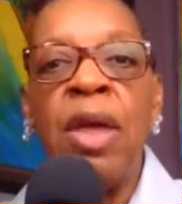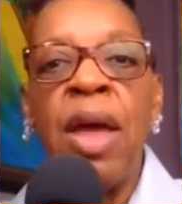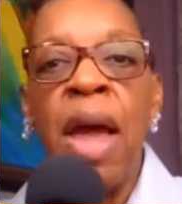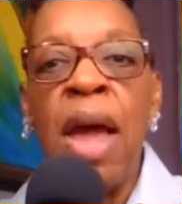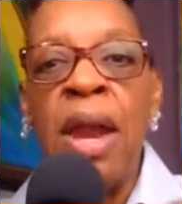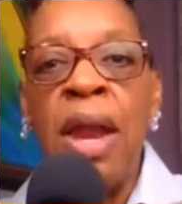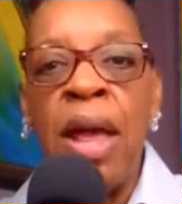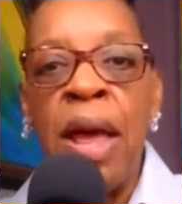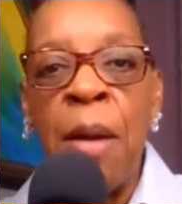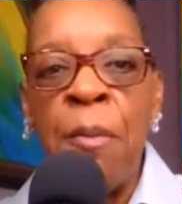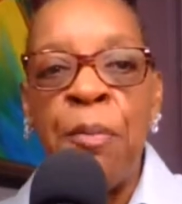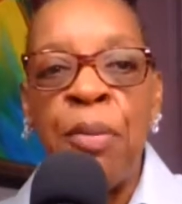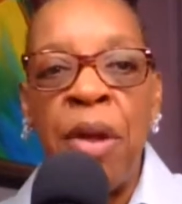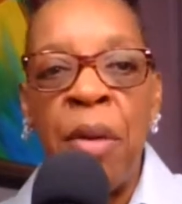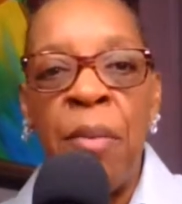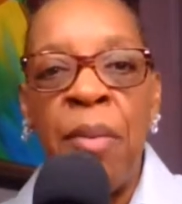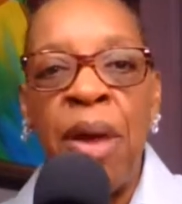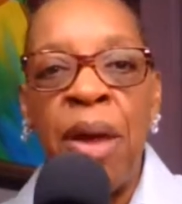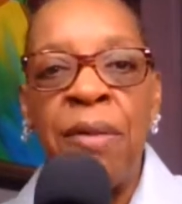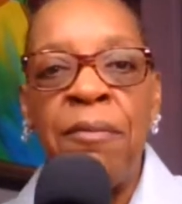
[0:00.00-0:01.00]
and
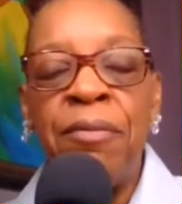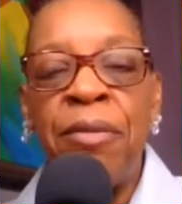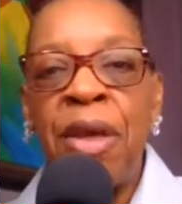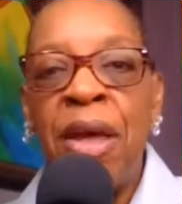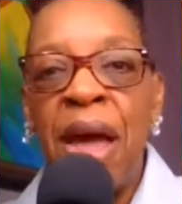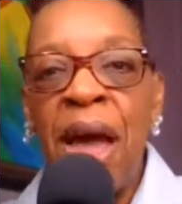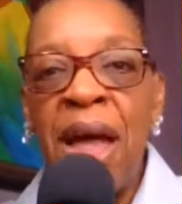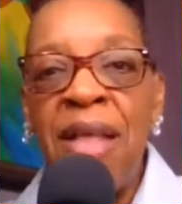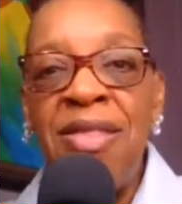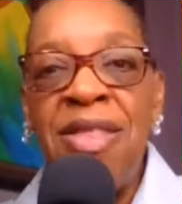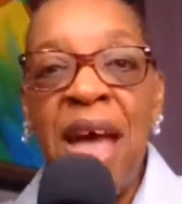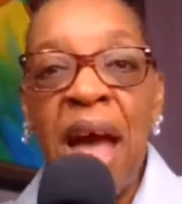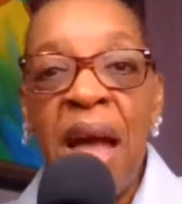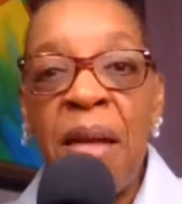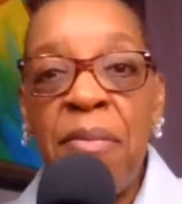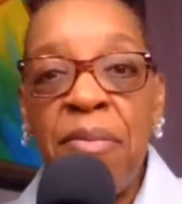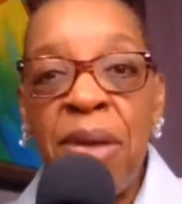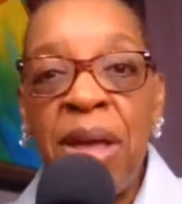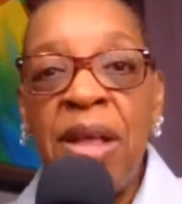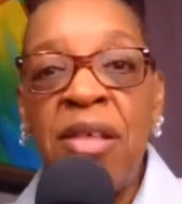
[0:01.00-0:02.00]
implement. And that
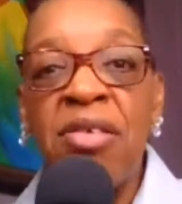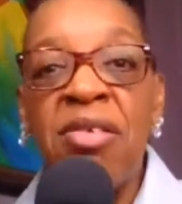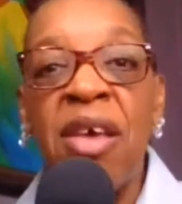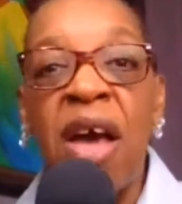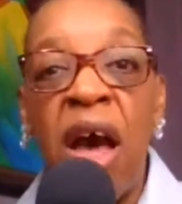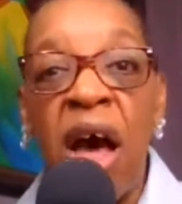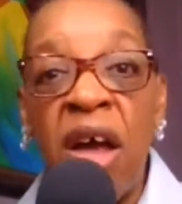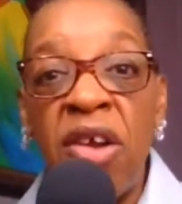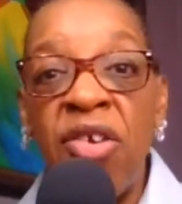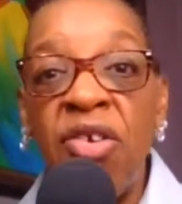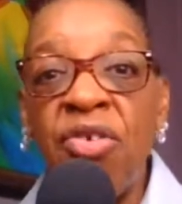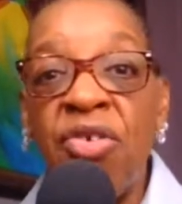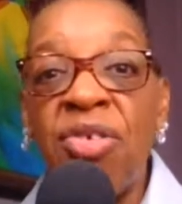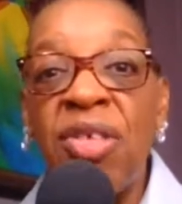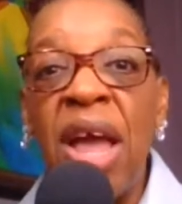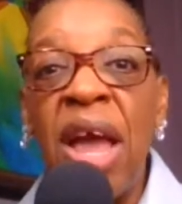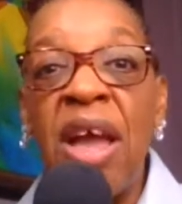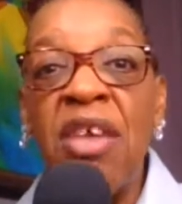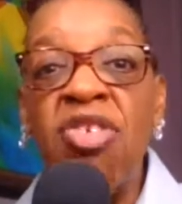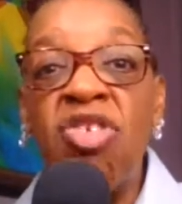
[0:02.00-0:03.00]
means to
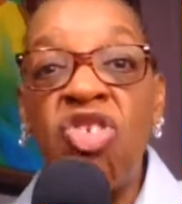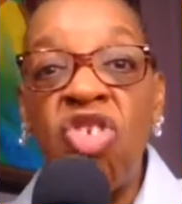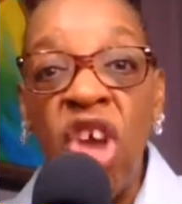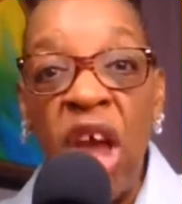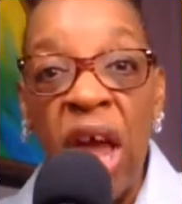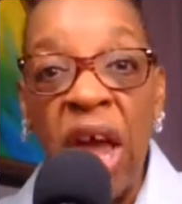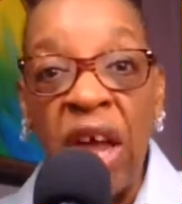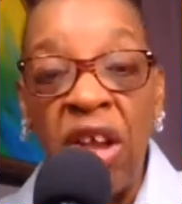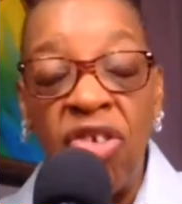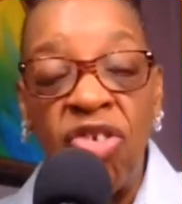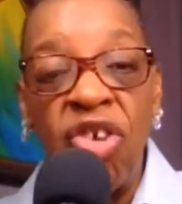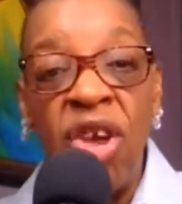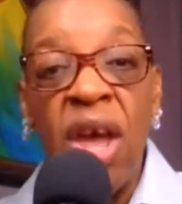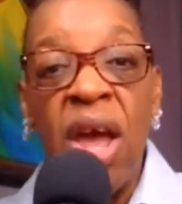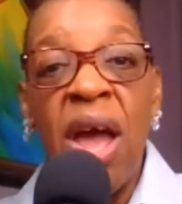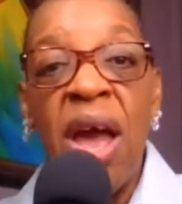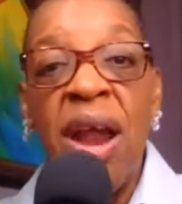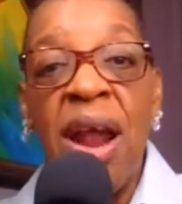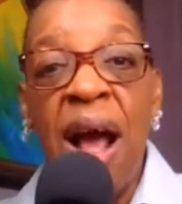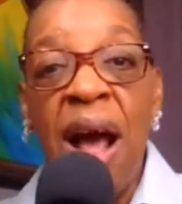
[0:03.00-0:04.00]
understand change
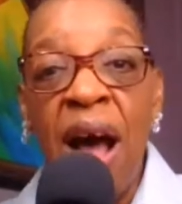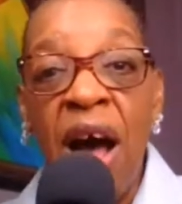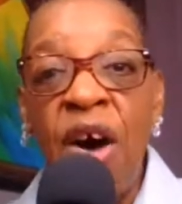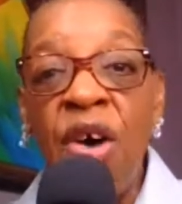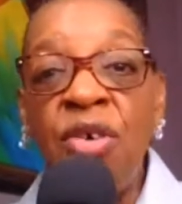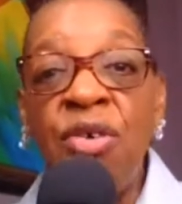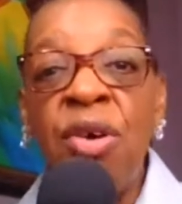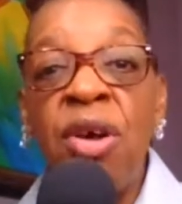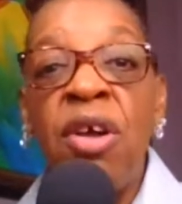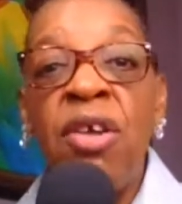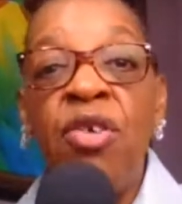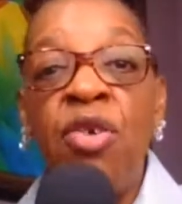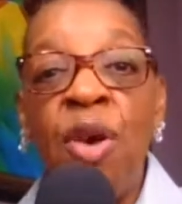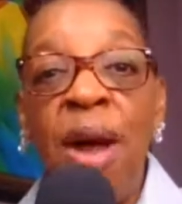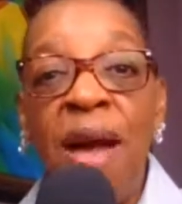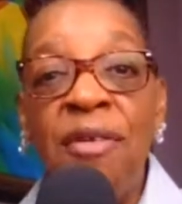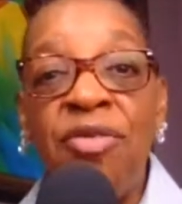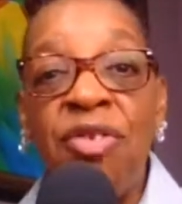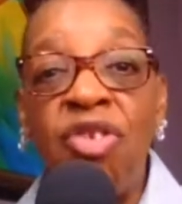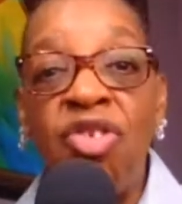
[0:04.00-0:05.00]
and how you
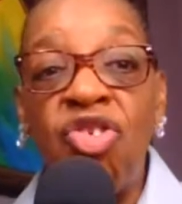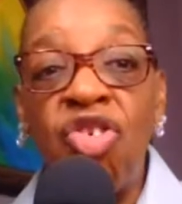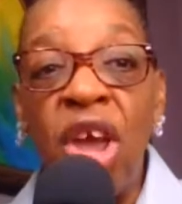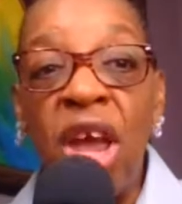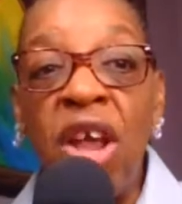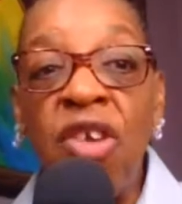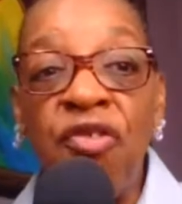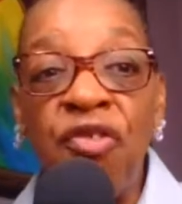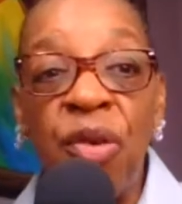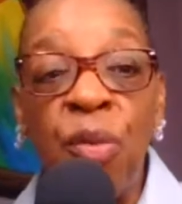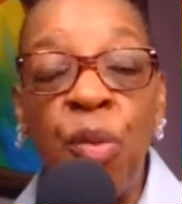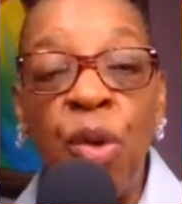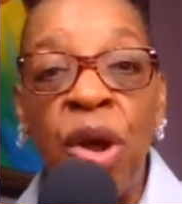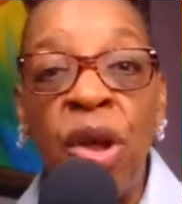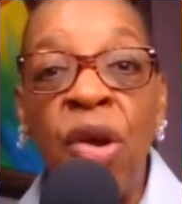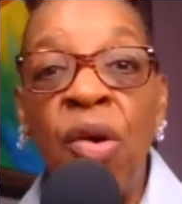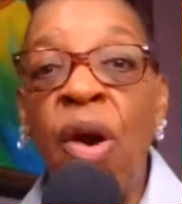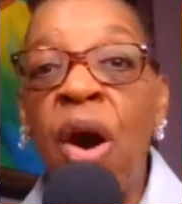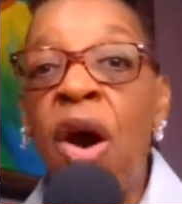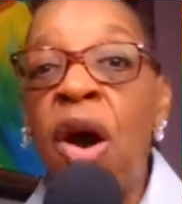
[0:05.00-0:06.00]
have to change from where
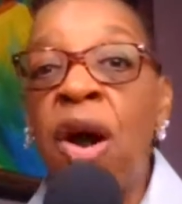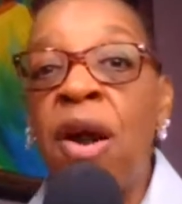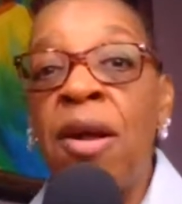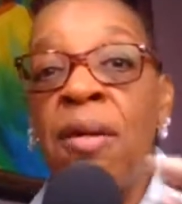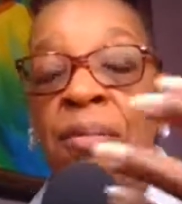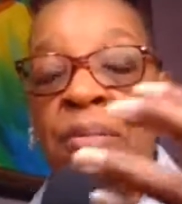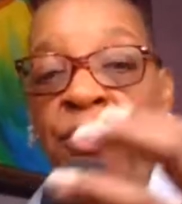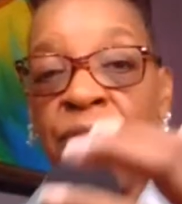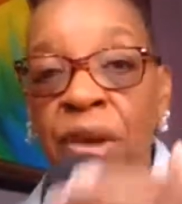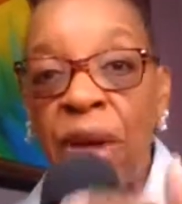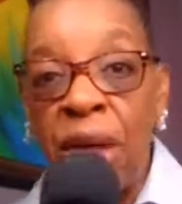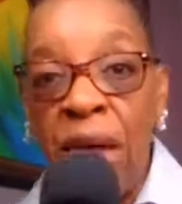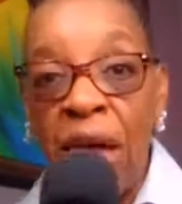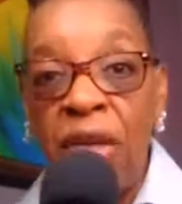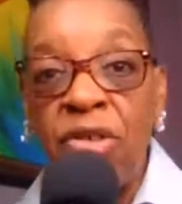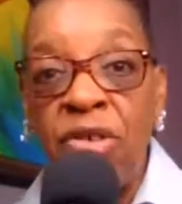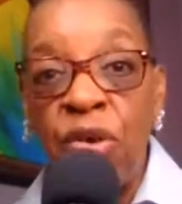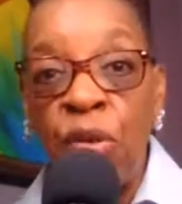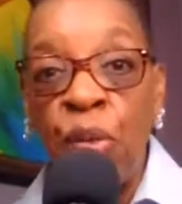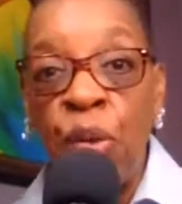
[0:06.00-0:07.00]
you are to get
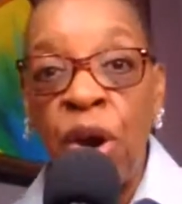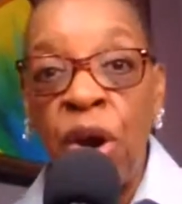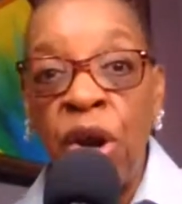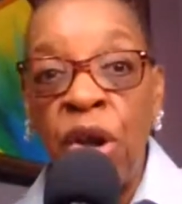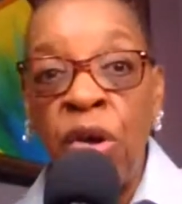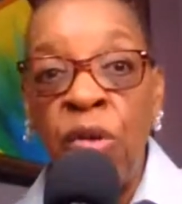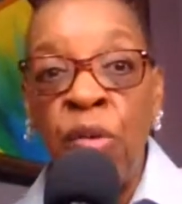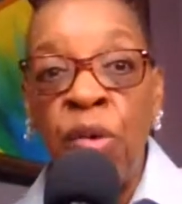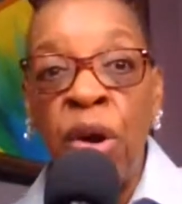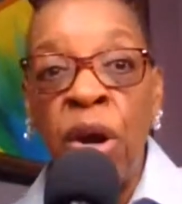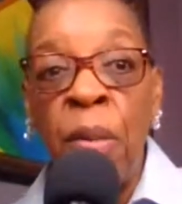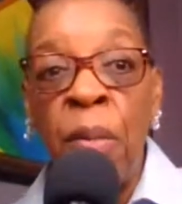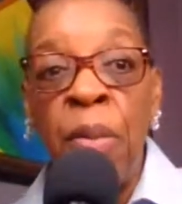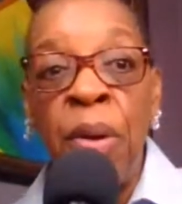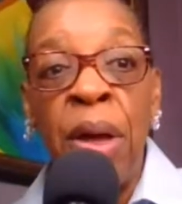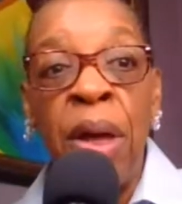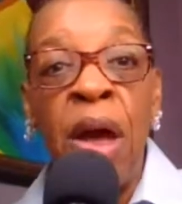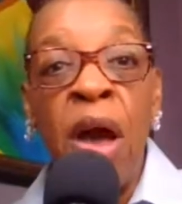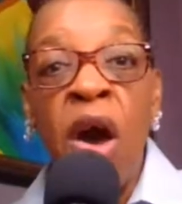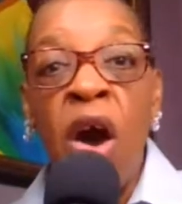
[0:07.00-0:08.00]
to where you want to
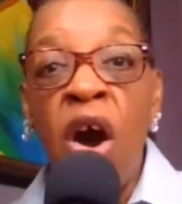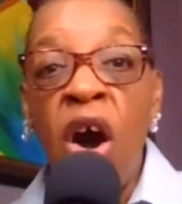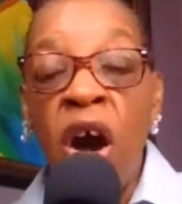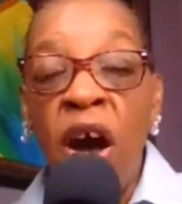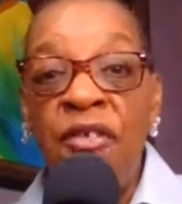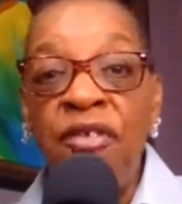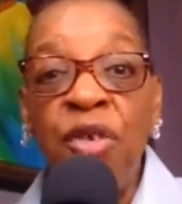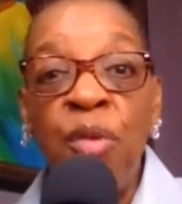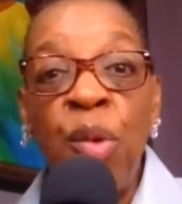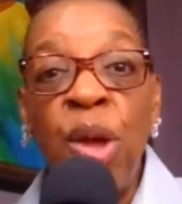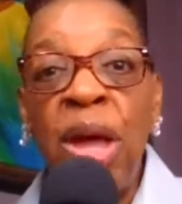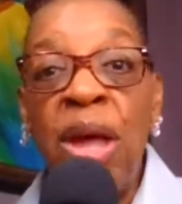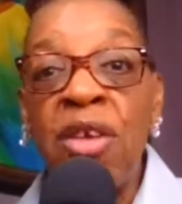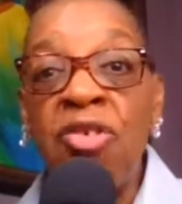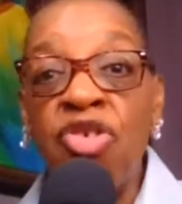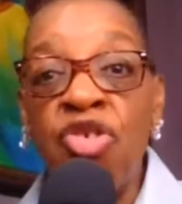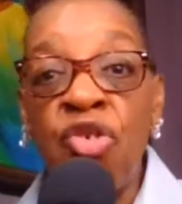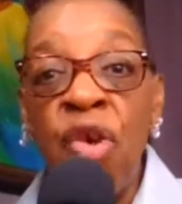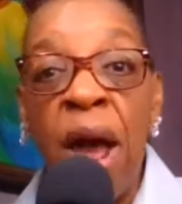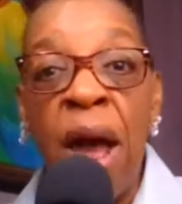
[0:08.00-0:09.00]
be. Often we get
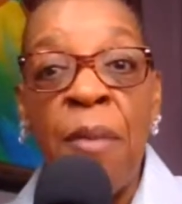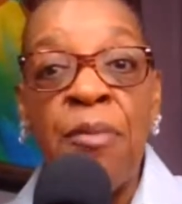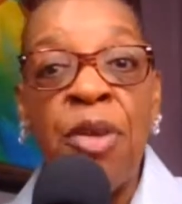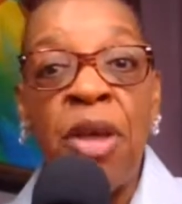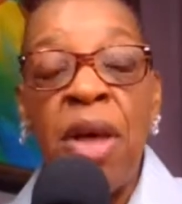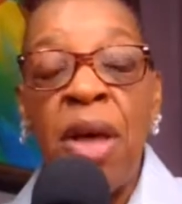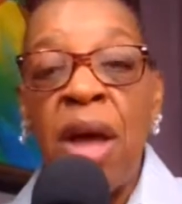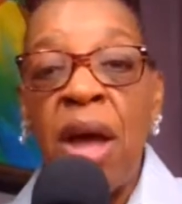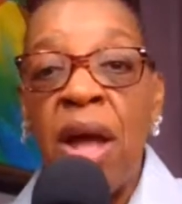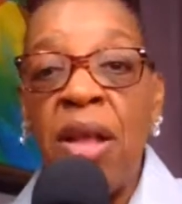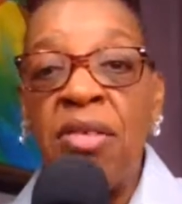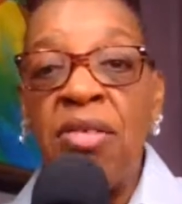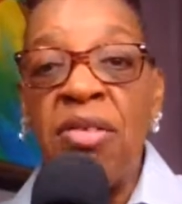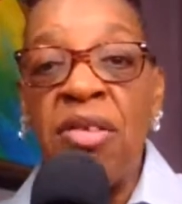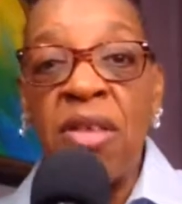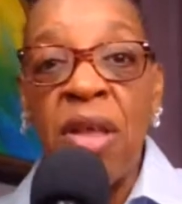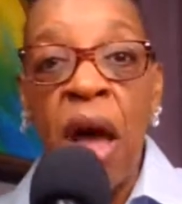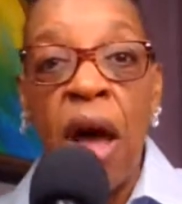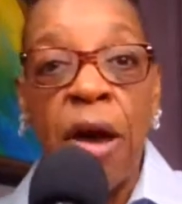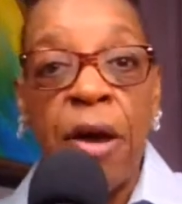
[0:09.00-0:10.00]
trapped and
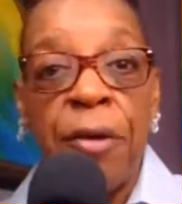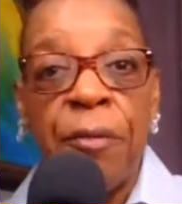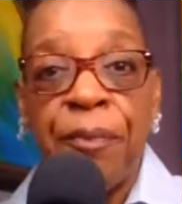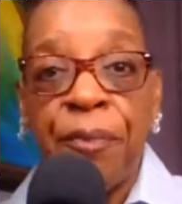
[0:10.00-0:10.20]
stuck.